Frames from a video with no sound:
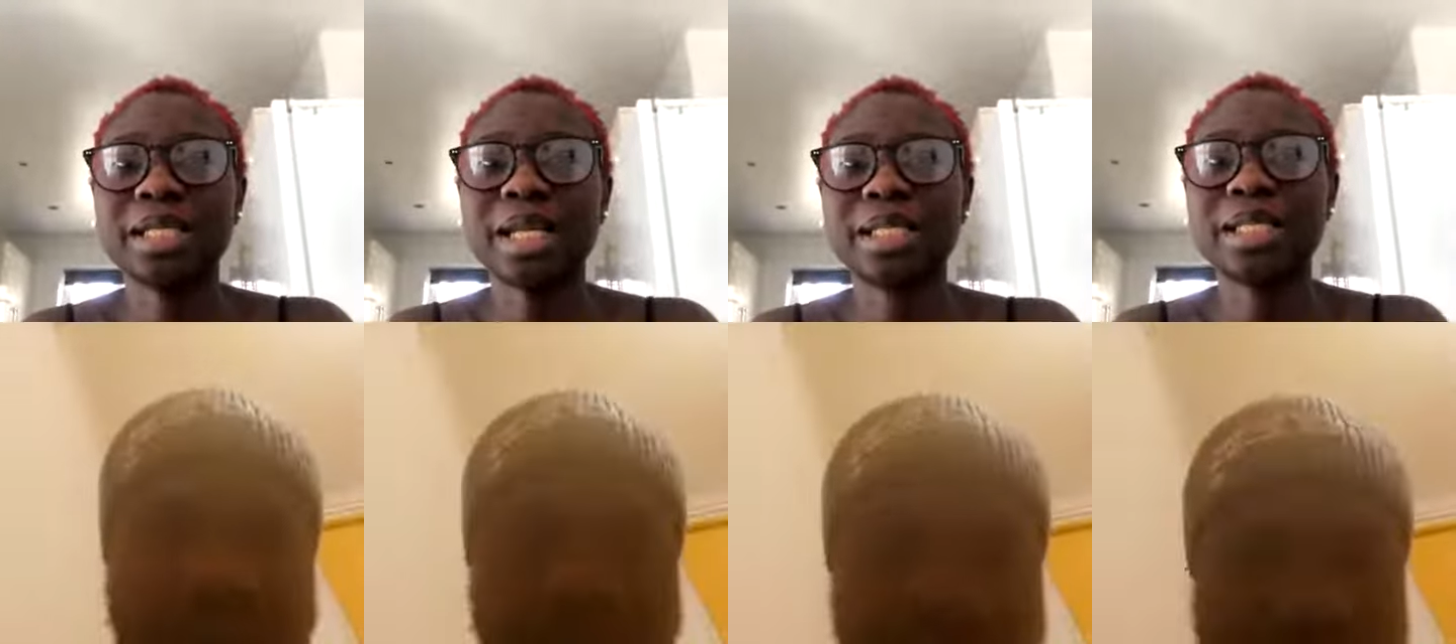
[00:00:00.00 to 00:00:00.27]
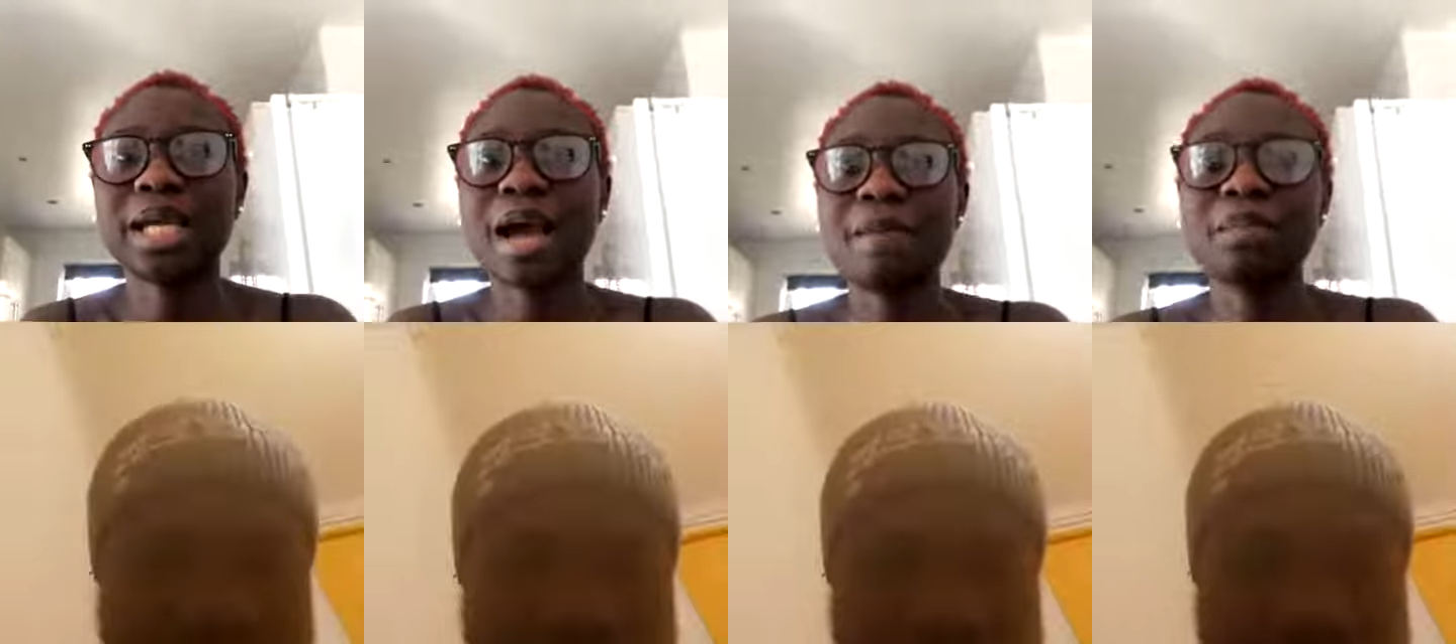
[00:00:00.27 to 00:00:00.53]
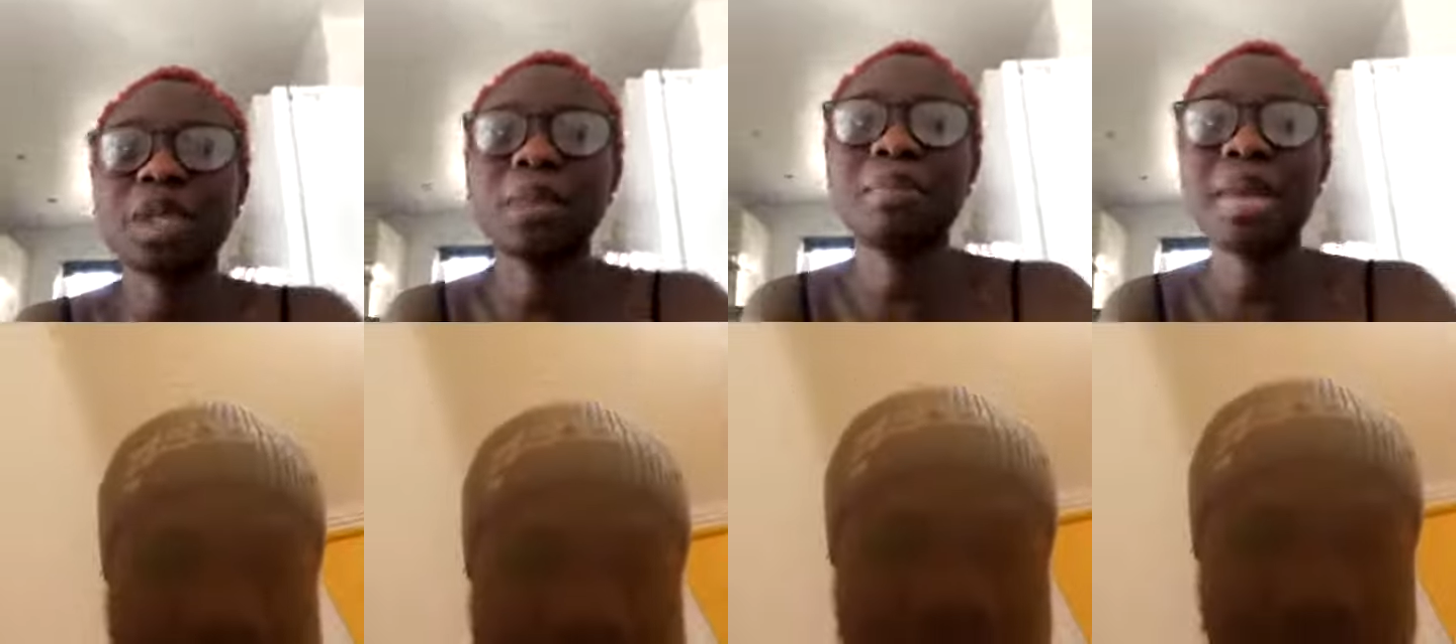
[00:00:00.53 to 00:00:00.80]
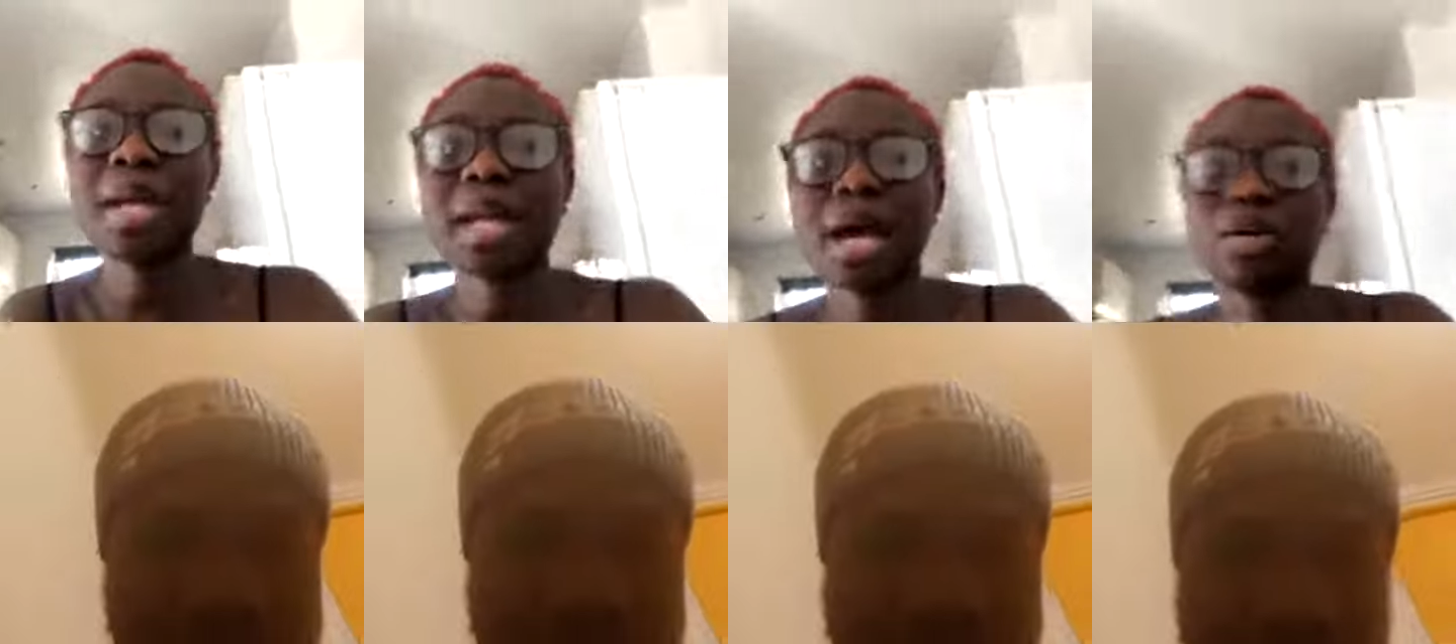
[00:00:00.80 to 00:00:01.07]
that the Gambian
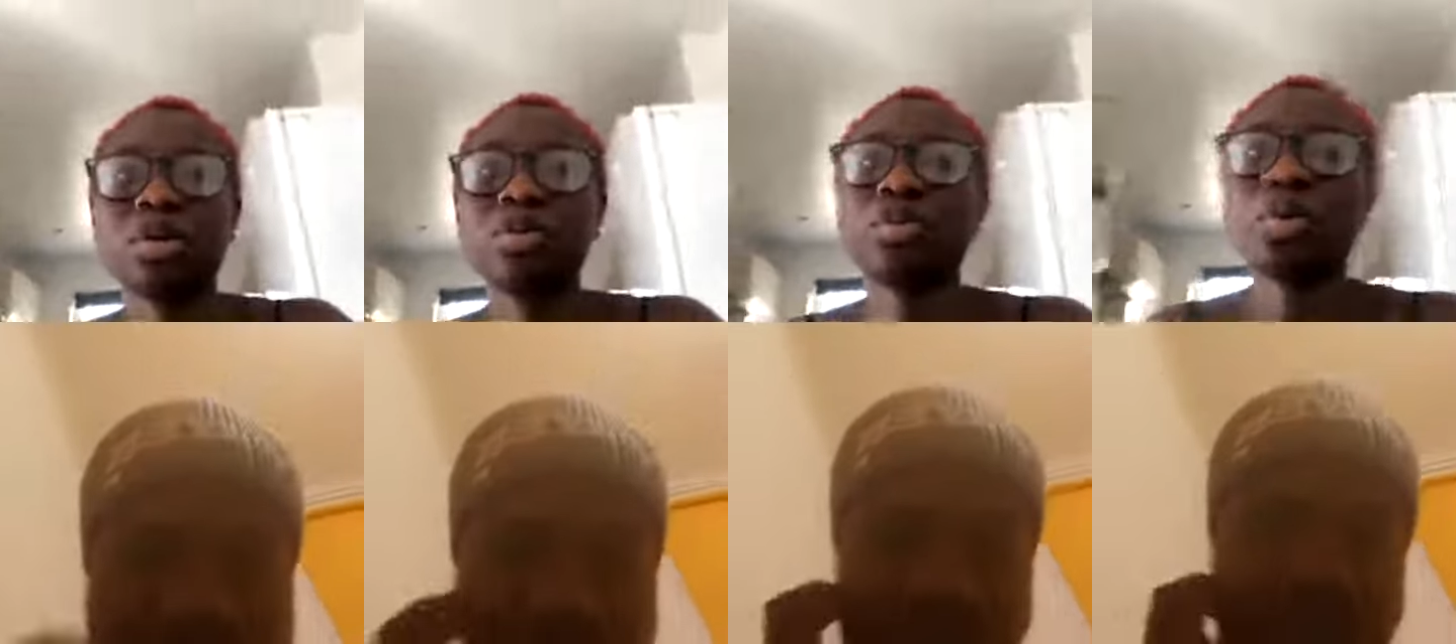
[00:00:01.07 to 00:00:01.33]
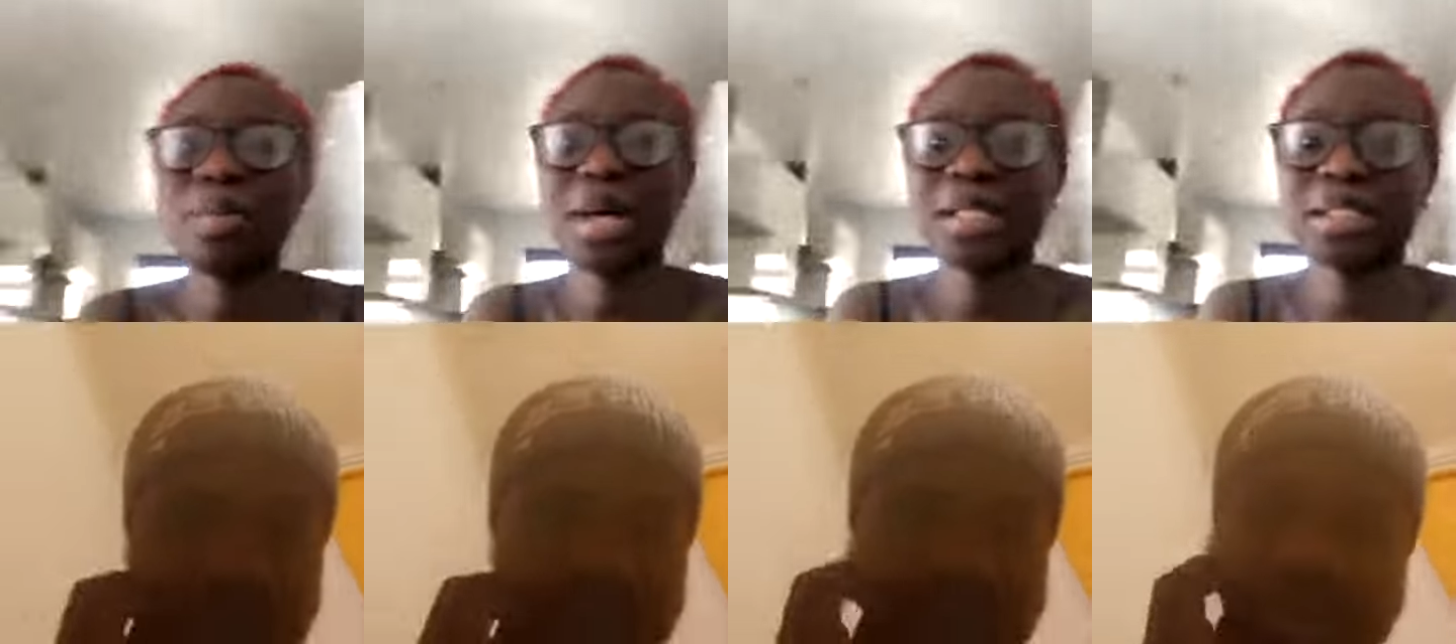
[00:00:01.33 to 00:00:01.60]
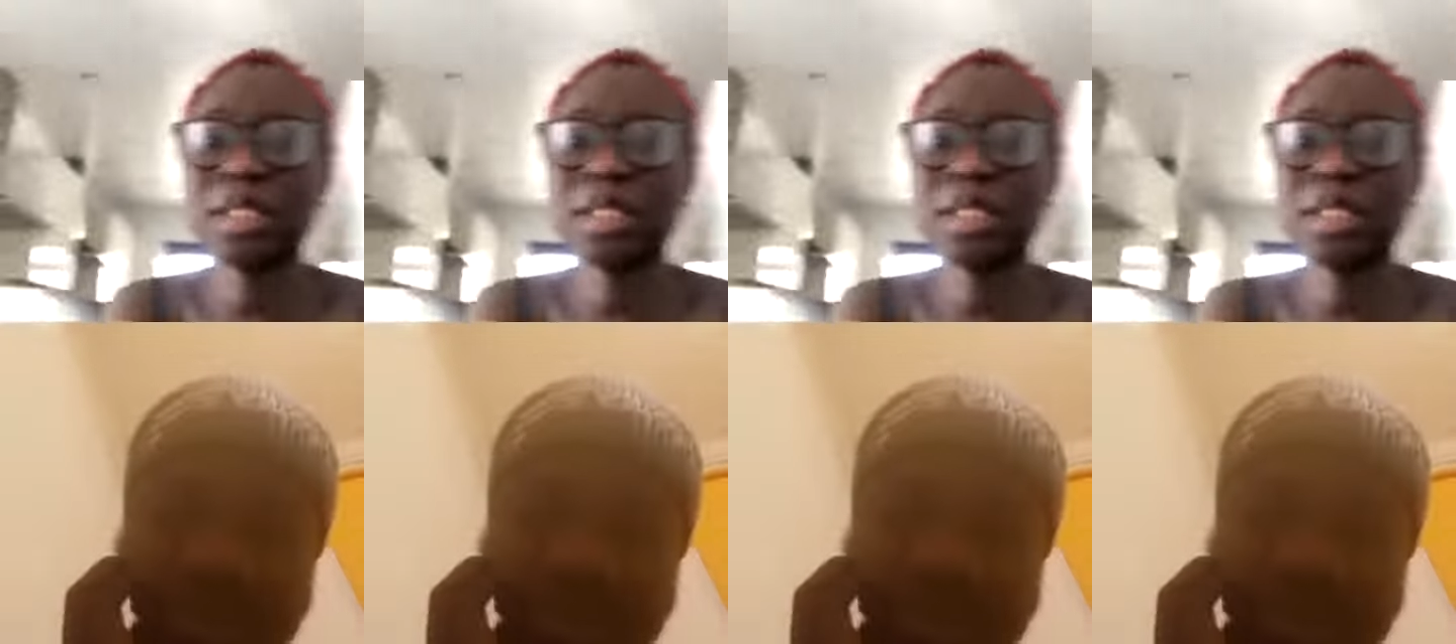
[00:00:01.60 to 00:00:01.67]
men are not romantic.